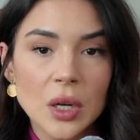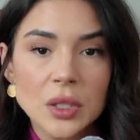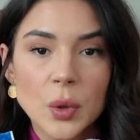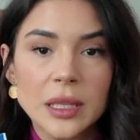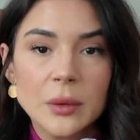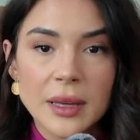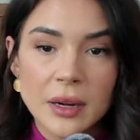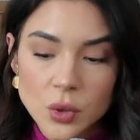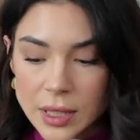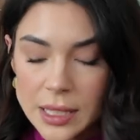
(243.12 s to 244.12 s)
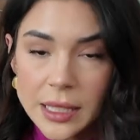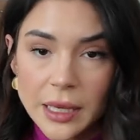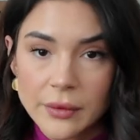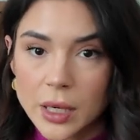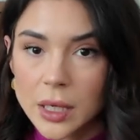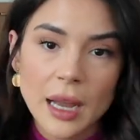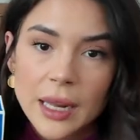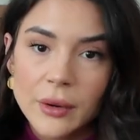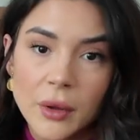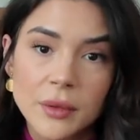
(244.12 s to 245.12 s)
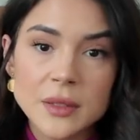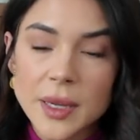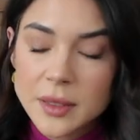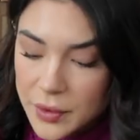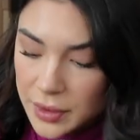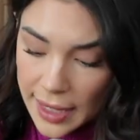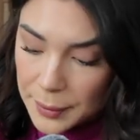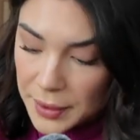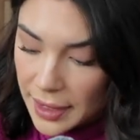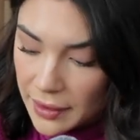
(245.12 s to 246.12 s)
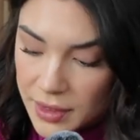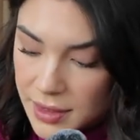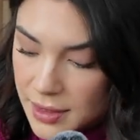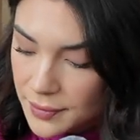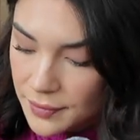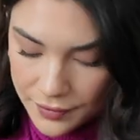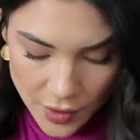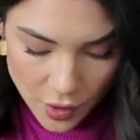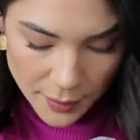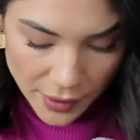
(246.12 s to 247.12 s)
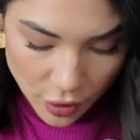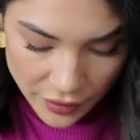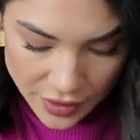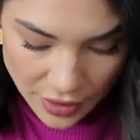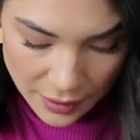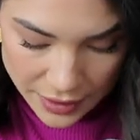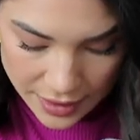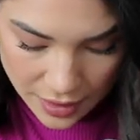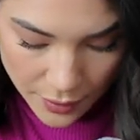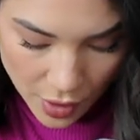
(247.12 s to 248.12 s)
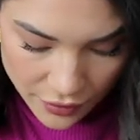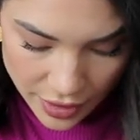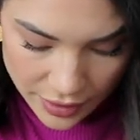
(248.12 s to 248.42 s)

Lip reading: on a toilet without a toilet seat cover. I don't know. This makes me really happy to have these. A lot of my girlfriends are like, please stop offering